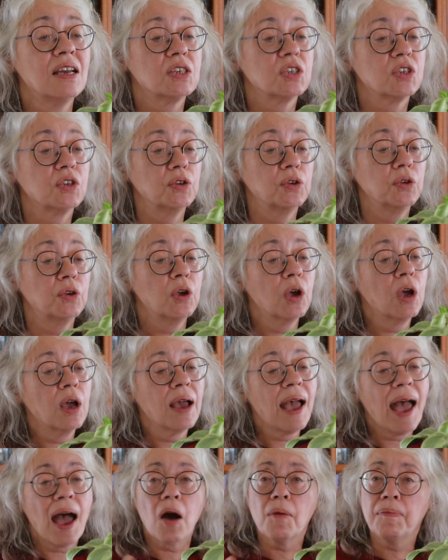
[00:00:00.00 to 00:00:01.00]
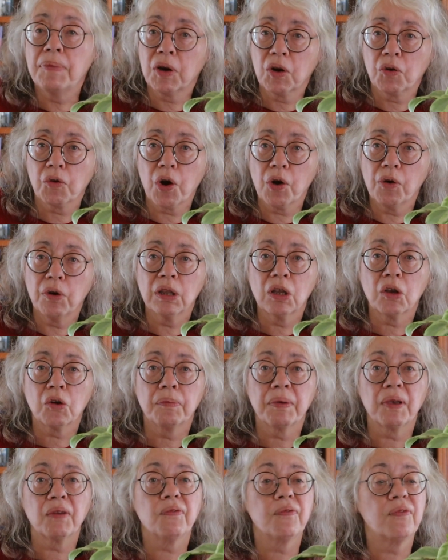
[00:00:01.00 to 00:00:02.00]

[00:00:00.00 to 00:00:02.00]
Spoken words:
to help it grow a little bit